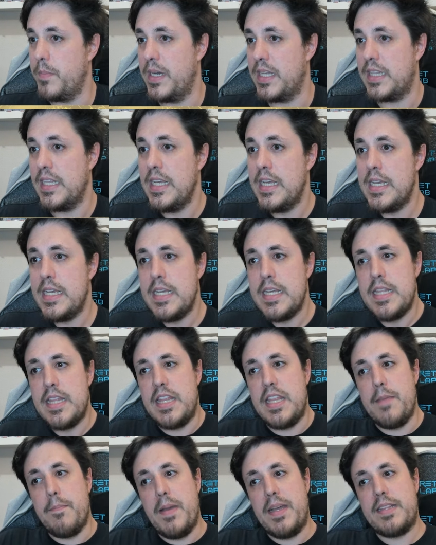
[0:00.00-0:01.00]
But
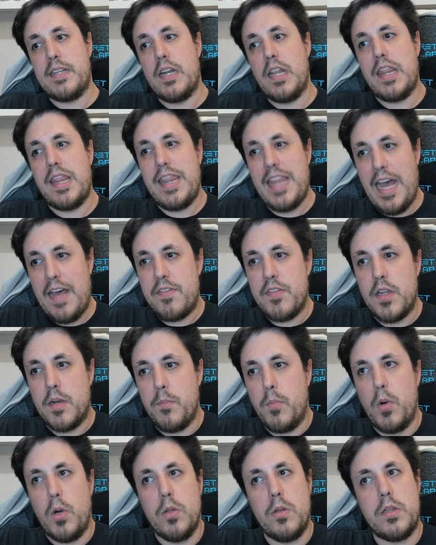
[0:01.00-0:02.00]
the better
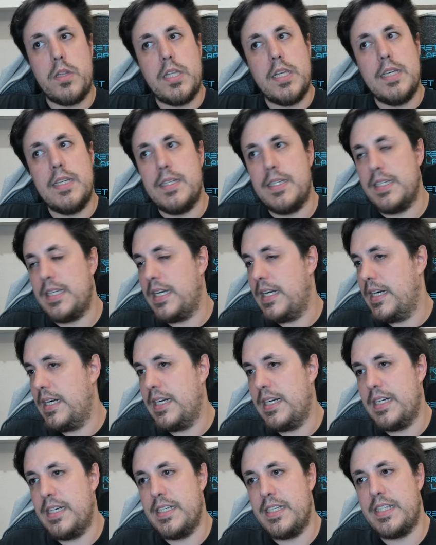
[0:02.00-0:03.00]
Thunderbolt,
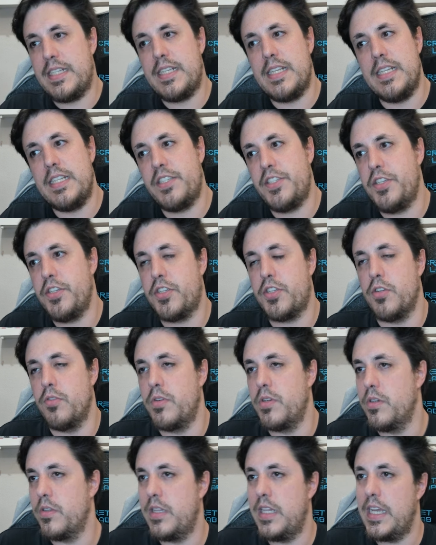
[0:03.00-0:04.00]
it's just so good.